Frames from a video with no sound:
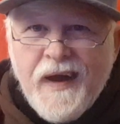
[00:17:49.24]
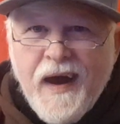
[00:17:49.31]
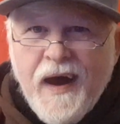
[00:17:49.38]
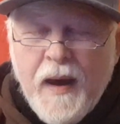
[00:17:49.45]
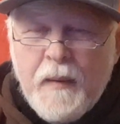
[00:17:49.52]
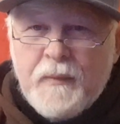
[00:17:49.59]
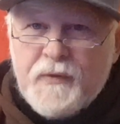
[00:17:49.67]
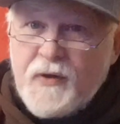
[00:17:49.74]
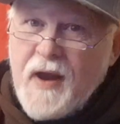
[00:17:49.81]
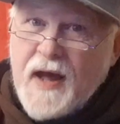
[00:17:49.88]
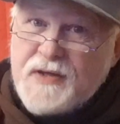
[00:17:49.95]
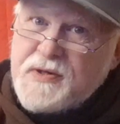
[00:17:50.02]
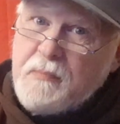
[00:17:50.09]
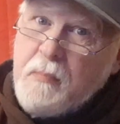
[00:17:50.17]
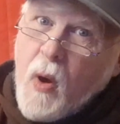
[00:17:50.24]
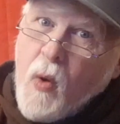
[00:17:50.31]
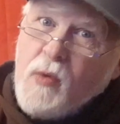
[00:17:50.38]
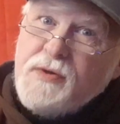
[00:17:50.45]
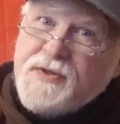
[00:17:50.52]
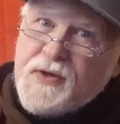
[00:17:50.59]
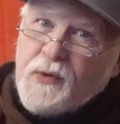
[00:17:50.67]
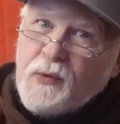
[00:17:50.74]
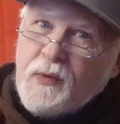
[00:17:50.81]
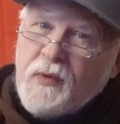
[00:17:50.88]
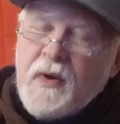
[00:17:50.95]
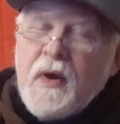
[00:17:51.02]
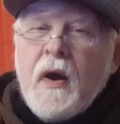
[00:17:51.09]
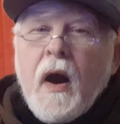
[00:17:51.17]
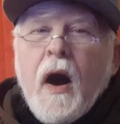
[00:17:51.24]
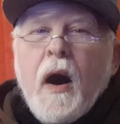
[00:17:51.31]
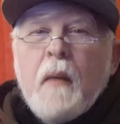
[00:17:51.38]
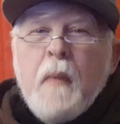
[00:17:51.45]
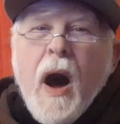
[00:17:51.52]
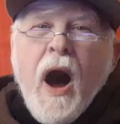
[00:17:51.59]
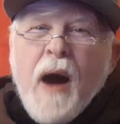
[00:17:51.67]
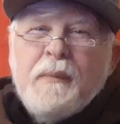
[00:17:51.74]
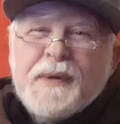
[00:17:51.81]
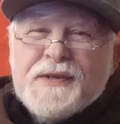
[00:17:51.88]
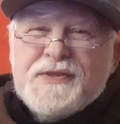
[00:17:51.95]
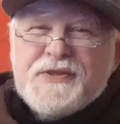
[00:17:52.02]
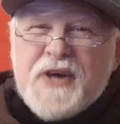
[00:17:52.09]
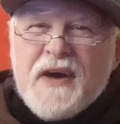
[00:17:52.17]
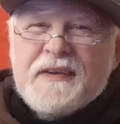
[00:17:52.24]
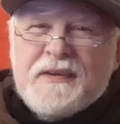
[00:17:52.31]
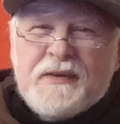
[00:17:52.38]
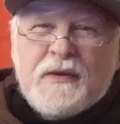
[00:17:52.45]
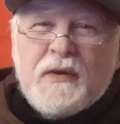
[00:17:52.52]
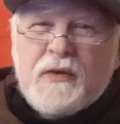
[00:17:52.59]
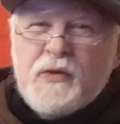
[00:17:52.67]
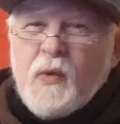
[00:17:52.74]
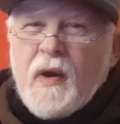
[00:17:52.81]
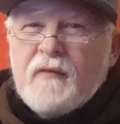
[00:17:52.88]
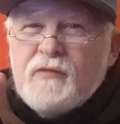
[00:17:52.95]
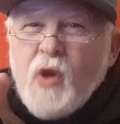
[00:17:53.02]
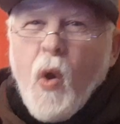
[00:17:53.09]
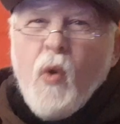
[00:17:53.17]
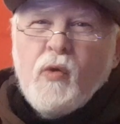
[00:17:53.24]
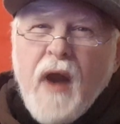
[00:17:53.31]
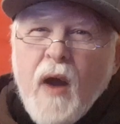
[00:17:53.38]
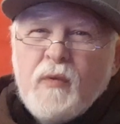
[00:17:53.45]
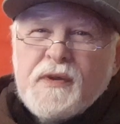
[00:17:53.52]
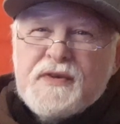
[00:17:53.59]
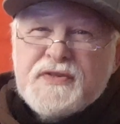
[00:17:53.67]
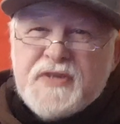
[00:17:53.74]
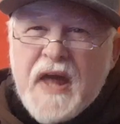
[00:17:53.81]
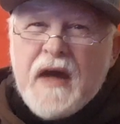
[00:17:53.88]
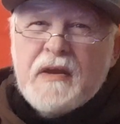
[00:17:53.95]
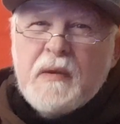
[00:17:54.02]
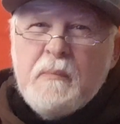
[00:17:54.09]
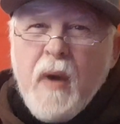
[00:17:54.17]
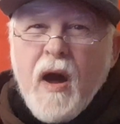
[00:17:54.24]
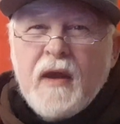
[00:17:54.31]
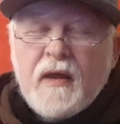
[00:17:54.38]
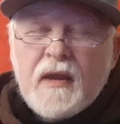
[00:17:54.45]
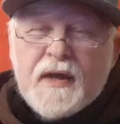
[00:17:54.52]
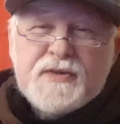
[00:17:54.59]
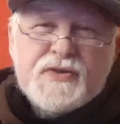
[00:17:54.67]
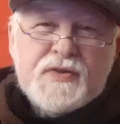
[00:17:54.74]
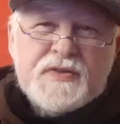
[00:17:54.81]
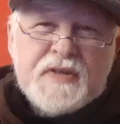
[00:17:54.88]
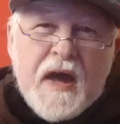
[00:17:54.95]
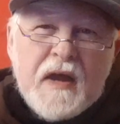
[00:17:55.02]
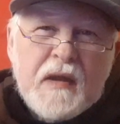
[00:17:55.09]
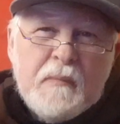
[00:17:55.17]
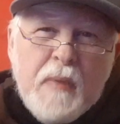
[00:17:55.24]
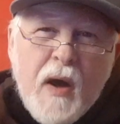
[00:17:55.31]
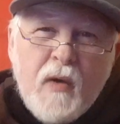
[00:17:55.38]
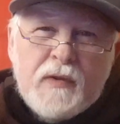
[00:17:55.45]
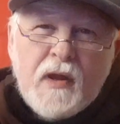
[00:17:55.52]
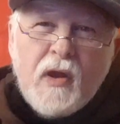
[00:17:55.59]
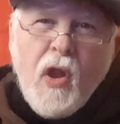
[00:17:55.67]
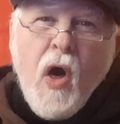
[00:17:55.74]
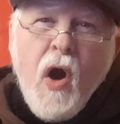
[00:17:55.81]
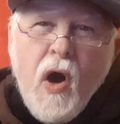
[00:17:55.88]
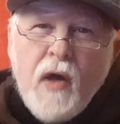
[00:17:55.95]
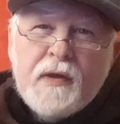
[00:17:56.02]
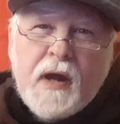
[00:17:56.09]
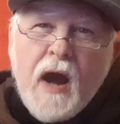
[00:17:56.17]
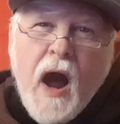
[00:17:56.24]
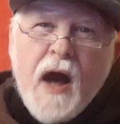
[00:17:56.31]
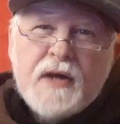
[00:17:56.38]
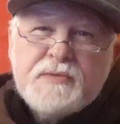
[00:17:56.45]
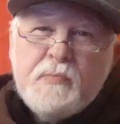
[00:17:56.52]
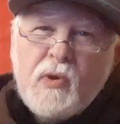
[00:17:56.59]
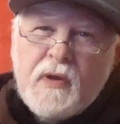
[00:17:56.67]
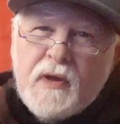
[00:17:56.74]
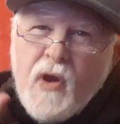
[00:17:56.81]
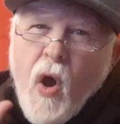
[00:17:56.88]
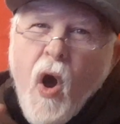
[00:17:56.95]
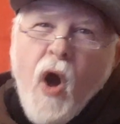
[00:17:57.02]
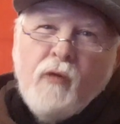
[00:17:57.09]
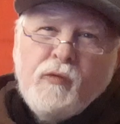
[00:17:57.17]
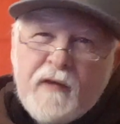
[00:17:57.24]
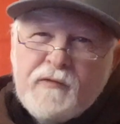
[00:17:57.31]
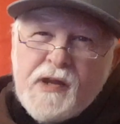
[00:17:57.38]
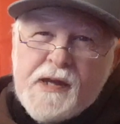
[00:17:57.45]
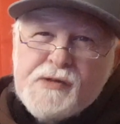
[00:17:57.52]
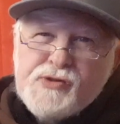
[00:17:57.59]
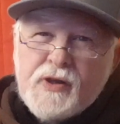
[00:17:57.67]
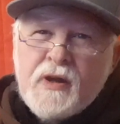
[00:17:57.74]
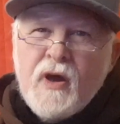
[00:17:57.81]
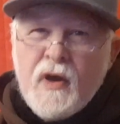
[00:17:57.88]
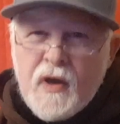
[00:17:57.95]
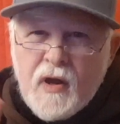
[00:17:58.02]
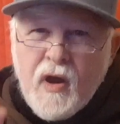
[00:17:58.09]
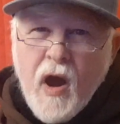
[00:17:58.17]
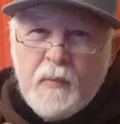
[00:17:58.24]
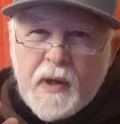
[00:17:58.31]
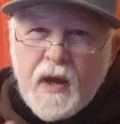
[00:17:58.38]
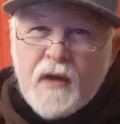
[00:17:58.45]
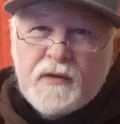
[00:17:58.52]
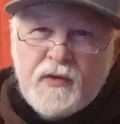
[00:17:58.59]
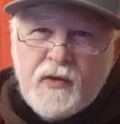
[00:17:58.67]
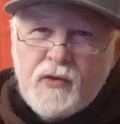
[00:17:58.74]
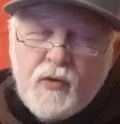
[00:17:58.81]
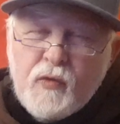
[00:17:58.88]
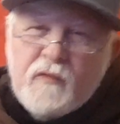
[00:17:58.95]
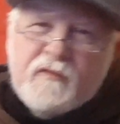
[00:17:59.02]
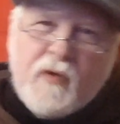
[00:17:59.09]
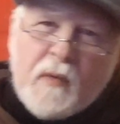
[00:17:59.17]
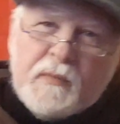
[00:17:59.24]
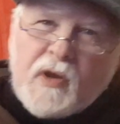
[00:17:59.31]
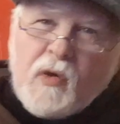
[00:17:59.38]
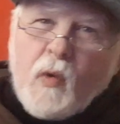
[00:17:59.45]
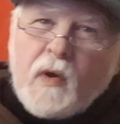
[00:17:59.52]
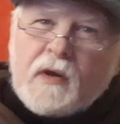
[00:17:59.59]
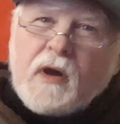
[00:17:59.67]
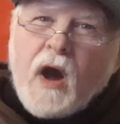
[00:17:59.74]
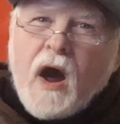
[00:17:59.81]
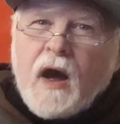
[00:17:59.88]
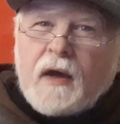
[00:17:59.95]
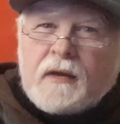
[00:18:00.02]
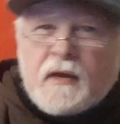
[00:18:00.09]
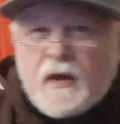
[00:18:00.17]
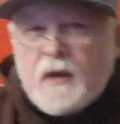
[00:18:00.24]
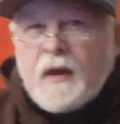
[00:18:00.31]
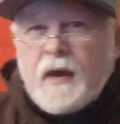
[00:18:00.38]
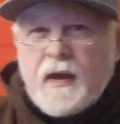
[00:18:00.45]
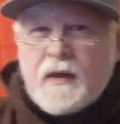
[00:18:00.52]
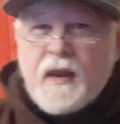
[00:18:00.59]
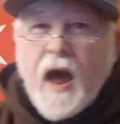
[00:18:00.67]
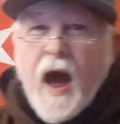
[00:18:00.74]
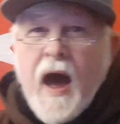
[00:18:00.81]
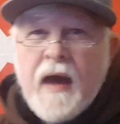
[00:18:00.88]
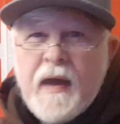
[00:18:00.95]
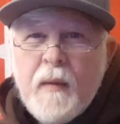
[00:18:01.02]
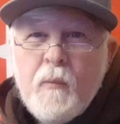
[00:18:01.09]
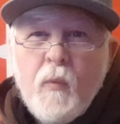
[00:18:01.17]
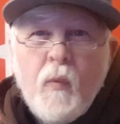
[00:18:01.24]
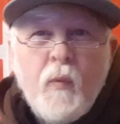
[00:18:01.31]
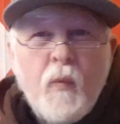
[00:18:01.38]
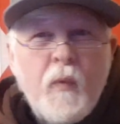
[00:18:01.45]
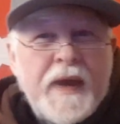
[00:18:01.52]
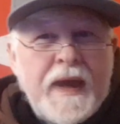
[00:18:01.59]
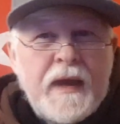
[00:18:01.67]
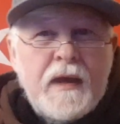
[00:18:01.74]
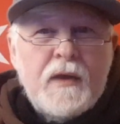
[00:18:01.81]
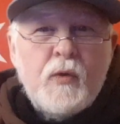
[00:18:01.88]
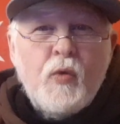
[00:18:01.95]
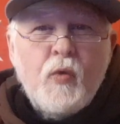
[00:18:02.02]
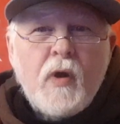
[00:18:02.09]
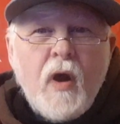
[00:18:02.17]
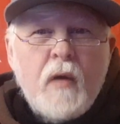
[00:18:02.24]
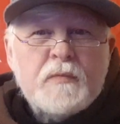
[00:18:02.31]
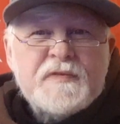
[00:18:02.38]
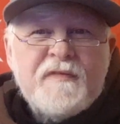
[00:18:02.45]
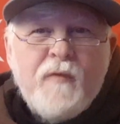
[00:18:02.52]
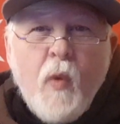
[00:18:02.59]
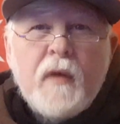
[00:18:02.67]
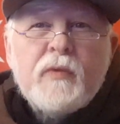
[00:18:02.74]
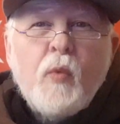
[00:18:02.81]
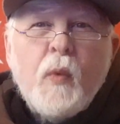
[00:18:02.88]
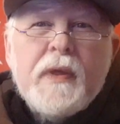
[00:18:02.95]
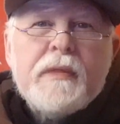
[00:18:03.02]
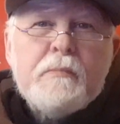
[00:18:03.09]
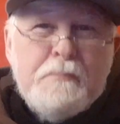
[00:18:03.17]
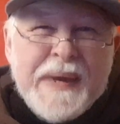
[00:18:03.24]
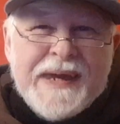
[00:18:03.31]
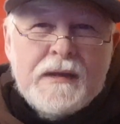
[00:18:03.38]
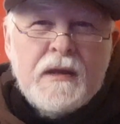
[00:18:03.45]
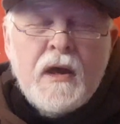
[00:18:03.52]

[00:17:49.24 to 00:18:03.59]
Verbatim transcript: Uh, they're not supposed to. Uh, Muhammad said, You have no ground to stand upon unless you stand upon the law, the gospel, and all of revelation coming unto you from the Lord God. And I am he who comes forth with meat.